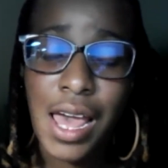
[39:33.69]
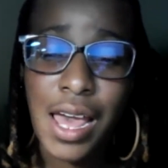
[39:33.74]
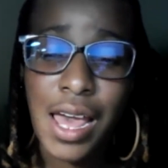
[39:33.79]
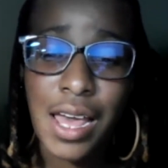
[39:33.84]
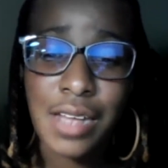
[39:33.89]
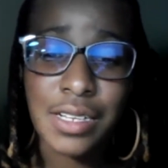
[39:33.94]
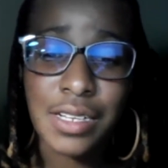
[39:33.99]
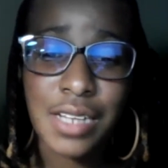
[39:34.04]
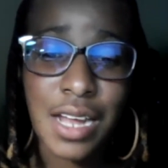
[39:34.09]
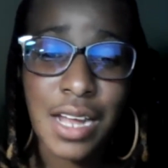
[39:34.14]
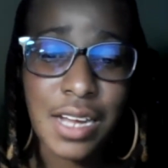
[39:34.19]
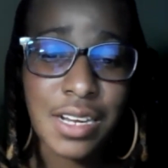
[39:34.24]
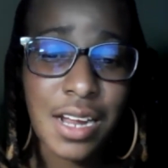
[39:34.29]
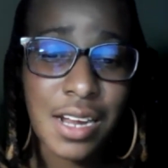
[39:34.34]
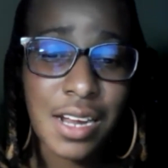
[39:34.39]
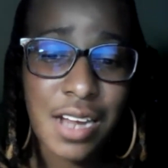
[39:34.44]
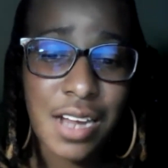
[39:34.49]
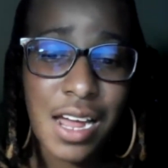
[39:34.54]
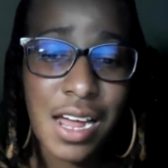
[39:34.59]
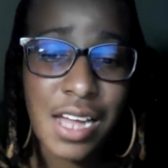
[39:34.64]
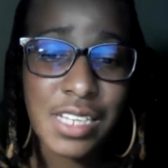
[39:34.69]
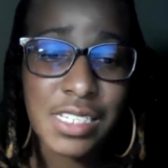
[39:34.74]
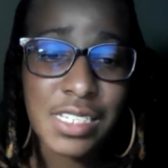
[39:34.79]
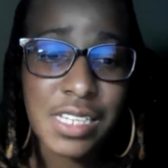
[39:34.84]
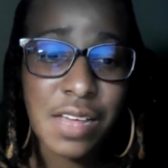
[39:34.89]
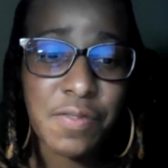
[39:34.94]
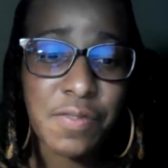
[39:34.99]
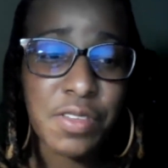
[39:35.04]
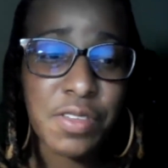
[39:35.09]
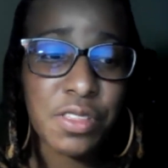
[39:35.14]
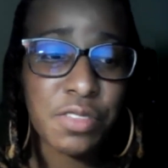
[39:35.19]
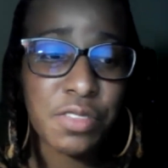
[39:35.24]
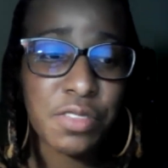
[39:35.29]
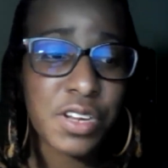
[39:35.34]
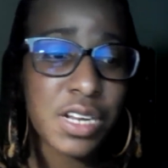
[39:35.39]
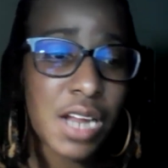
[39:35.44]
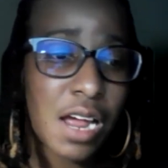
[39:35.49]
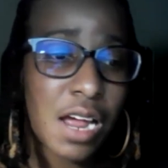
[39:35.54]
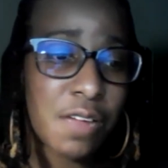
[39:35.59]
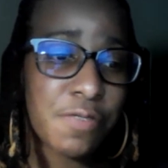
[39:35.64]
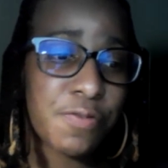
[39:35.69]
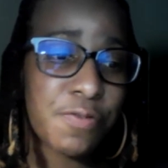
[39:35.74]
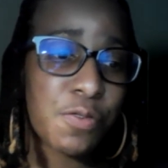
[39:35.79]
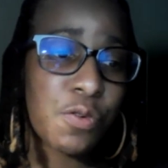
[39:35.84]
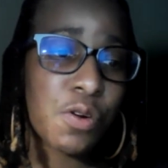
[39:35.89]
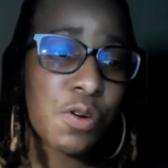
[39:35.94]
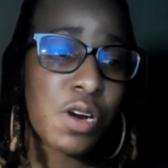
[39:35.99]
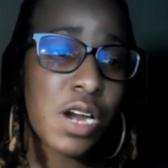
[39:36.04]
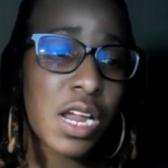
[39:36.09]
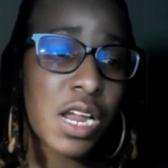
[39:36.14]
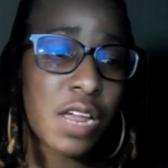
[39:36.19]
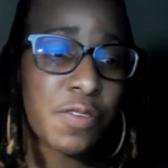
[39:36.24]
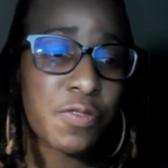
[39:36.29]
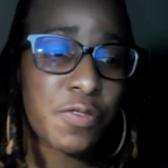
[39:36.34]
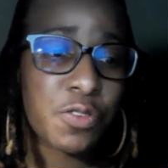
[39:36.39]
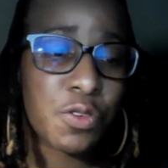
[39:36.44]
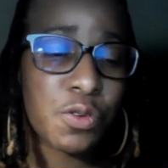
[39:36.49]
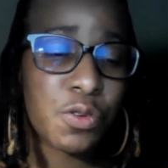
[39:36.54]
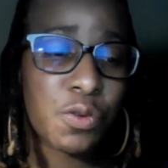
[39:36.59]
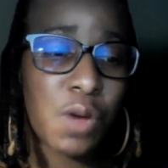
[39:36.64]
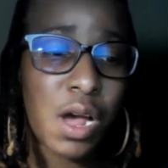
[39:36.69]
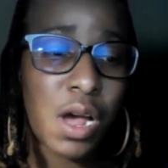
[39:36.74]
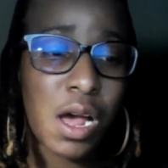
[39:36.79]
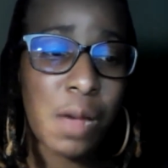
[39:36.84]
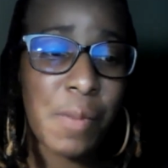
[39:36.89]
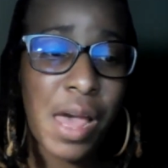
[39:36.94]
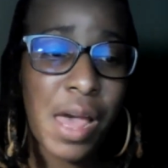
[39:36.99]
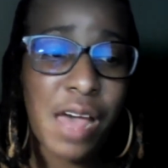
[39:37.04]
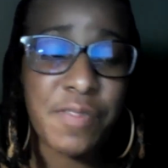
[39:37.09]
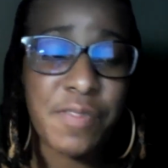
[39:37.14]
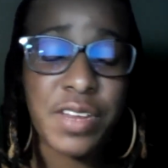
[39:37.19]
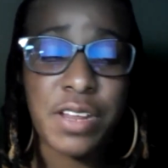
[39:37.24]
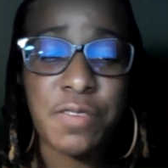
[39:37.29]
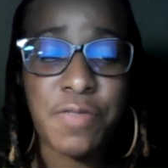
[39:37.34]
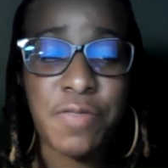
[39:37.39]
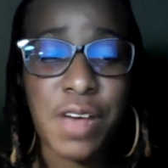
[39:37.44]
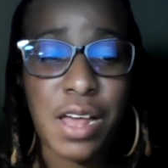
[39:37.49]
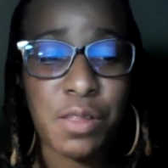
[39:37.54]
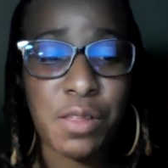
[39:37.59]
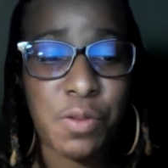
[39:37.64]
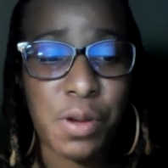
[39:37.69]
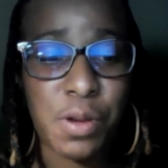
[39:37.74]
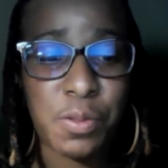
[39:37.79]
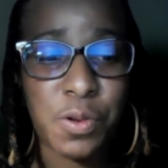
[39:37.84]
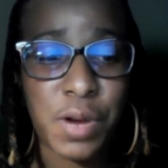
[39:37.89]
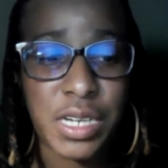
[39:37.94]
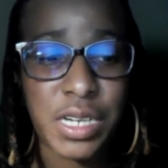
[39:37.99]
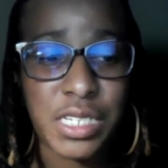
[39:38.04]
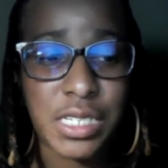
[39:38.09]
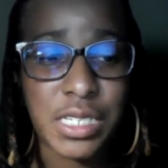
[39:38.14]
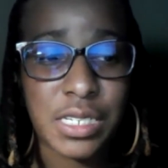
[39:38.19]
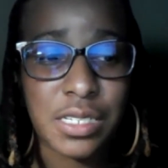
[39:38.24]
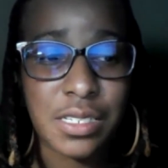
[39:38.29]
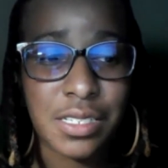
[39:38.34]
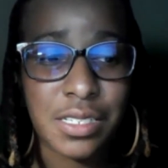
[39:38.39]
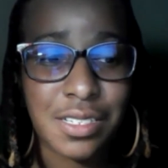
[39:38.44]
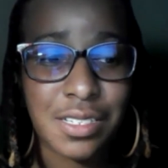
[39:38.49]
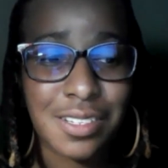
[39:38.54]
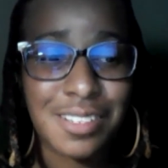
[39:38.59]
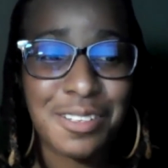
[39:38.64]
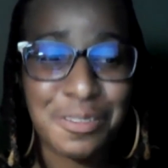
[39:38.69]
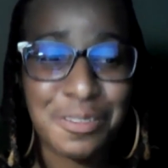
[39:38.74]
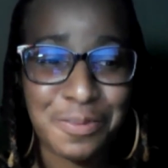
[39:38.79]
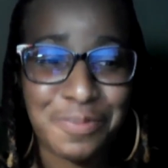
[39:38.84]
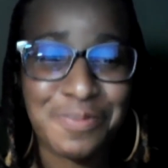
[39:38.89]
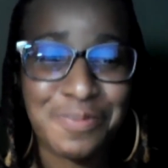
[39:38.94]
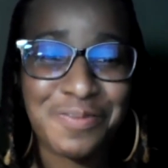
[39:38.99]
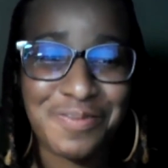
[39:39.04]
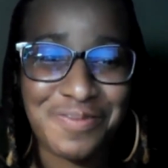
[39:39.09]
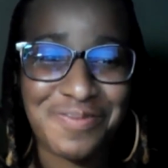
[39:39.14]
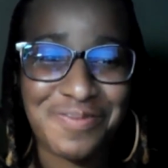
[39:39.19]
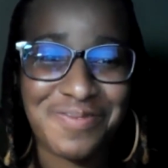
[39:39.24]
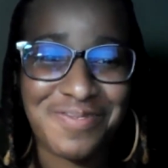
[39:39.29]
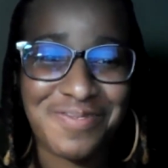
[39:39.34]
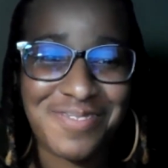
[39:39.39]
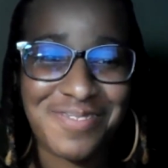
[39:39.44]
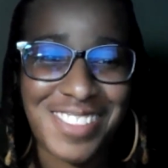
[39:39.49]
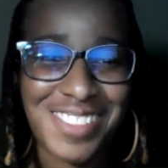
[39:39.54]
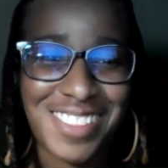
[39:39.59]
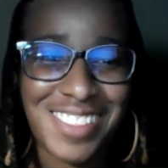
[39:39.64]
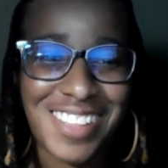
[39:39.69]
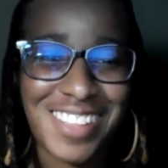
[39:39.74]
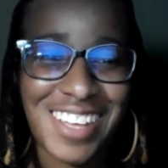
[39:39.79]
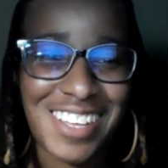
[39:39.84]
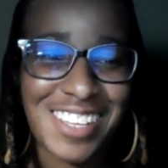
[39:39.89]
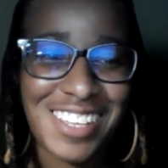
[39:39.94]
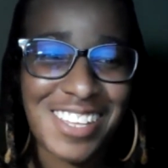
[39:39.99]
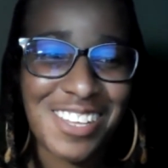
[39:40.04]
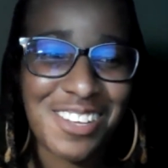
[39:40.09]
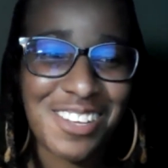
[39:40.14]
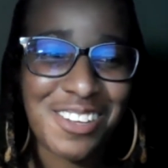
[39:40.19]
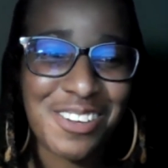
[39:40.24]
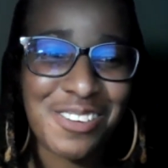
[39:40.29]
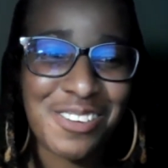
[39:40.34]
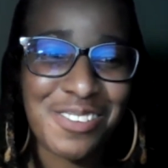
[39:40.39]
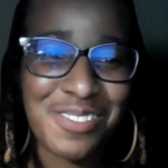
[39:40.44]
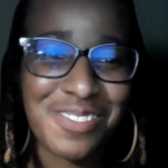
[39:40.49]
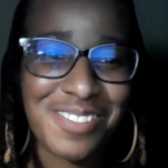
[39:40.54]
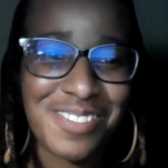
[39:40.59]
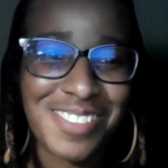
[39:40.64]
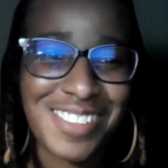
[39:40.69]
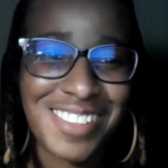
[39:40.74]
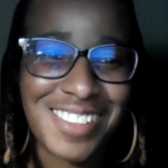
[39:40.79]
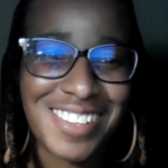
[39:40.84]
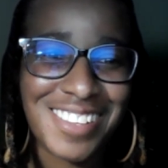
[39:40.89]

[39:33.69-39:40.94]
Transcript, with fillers: at 999-7394 if you um, have any follow-up questions. Thank you.